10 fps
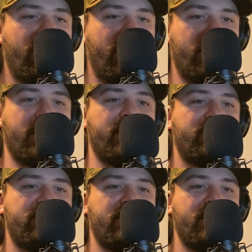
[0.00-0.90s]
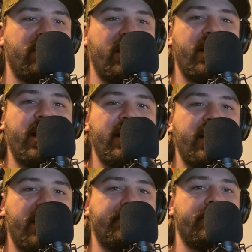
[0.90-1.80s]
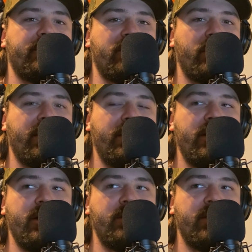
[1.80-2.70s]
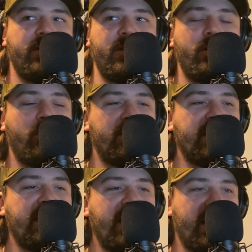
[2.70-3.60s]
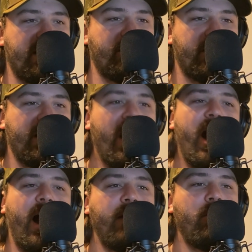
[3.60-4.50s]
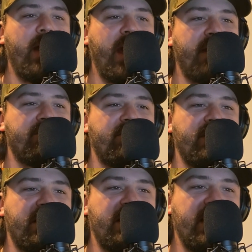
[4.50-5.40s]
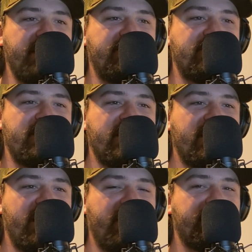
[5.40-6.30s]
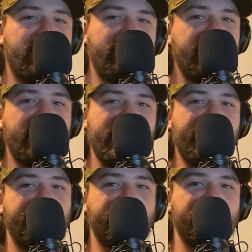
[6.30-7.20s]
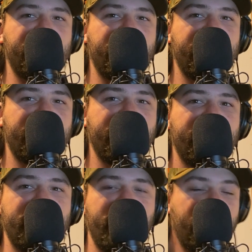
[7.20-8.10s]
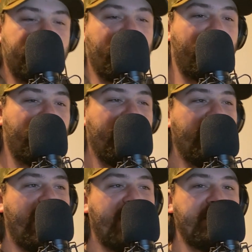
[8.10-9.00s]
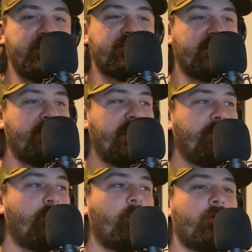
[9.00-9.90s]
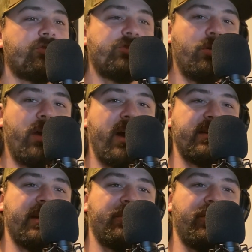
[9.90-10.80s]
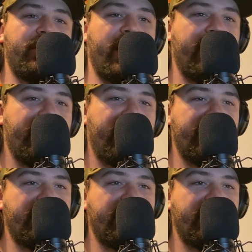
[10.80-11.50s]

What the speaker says: August, and then I never do it because I don't know what to get anybody. I don't have the gift of giving gifts. I just don't. There are some people who are so goddamn good at it.